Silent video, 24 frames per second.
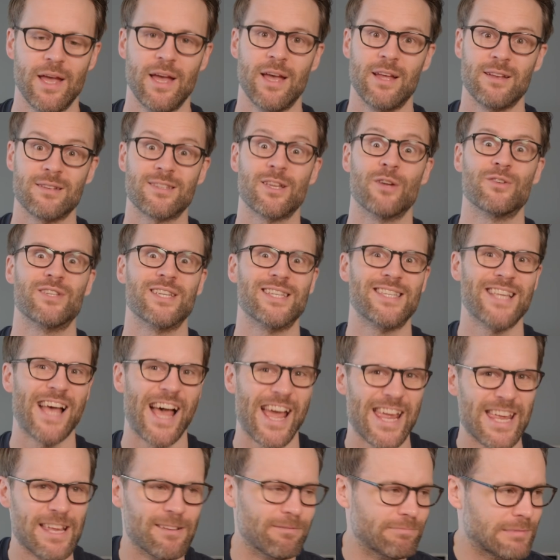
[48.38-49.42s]
So
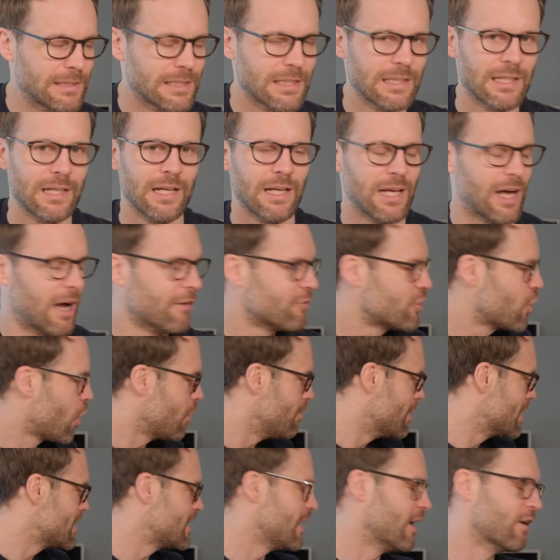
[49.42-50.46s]
today, I've got
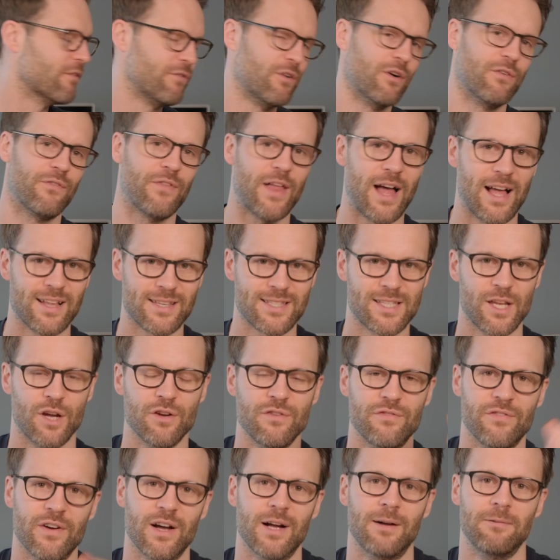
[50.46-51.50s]
myself off that
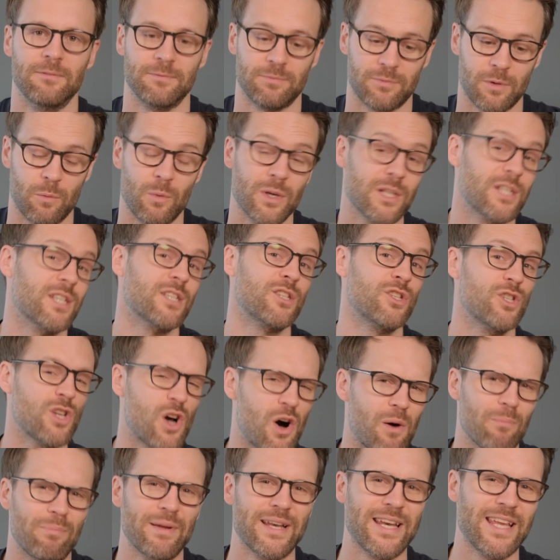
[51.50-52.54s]
sofa, which has
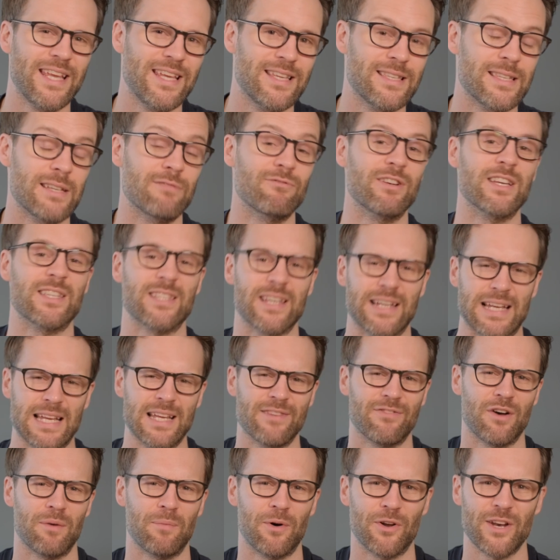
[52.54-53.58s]
not been easy recently,
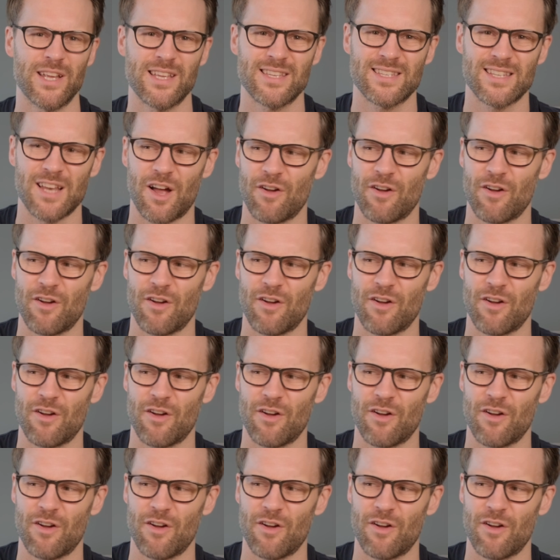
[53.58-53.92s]
if I'm honest.